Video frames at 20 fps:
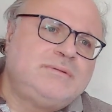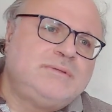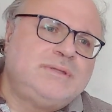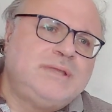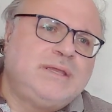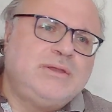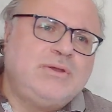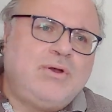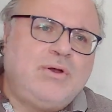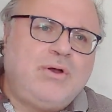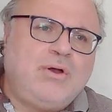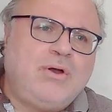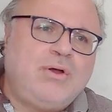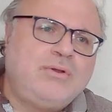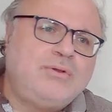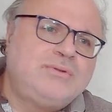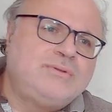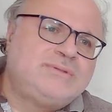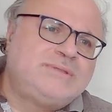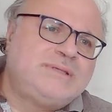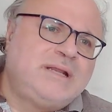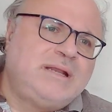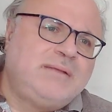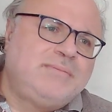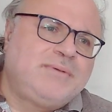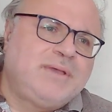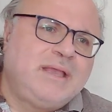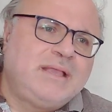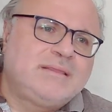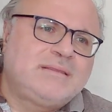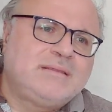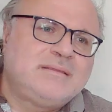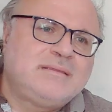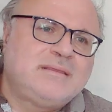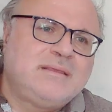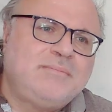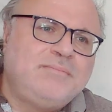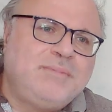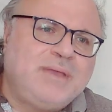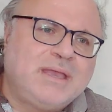They all celebrate
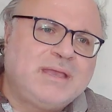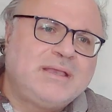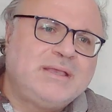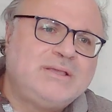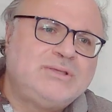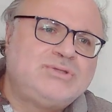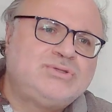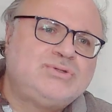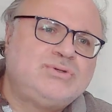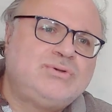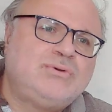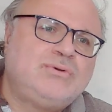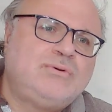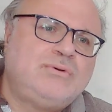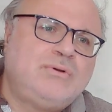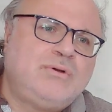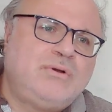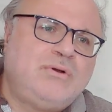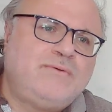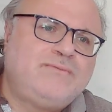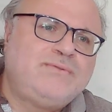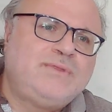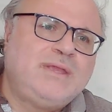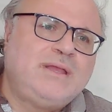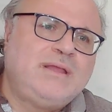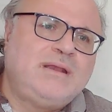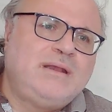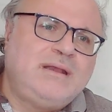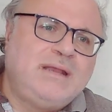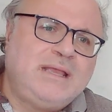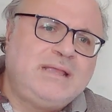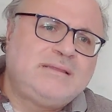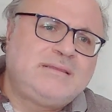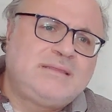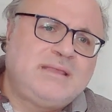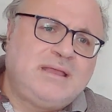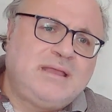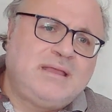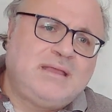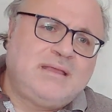the marriage of the
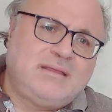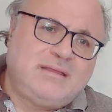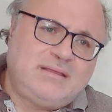later,